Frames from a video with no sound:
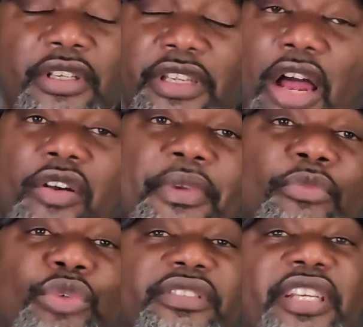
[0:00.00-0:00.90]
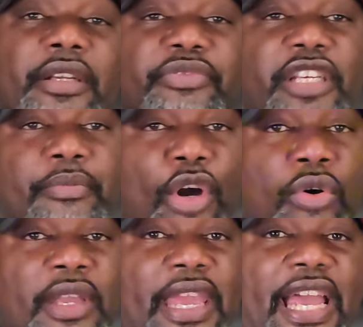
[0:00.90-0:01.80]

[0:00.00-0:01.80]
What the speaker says: Y'all remember when Tim Tebow,